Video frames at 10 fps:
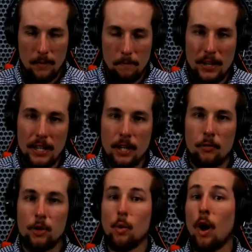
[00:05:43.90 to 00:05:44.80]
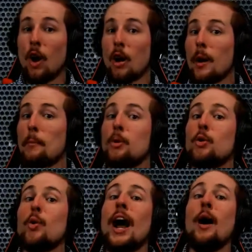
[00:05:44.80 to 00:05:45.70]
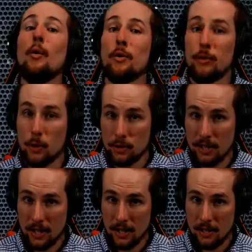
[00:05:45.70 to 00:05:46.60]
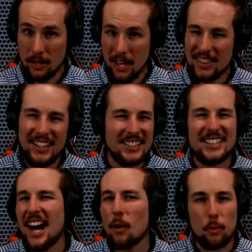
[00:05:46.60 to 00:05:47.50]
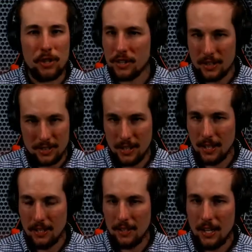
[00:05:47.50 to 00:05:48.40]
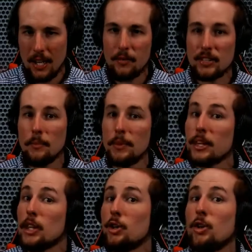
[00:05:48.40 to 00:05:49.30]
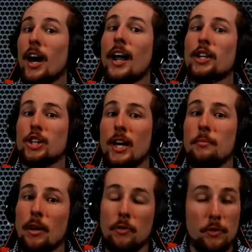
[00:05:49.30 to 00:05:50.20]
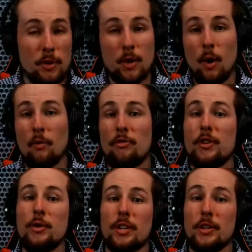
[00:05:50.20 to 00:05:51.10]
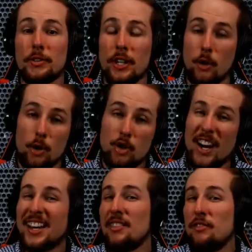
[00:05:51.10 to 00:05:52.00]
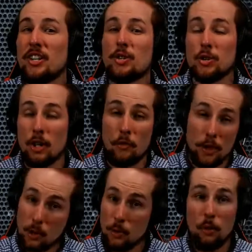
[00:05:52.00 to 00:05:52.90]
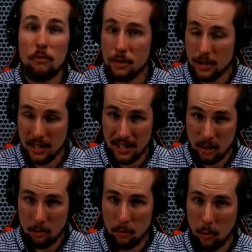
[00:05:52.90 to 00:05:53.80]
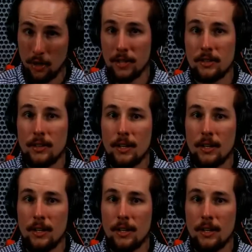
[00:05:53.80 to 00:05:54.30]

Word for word: that if you are proud of your sin, then it's not really sin. If it's something that you're not ashamed of, if you don't feel guilt in, or you try to convince yourself that you don't feel any guilt for it,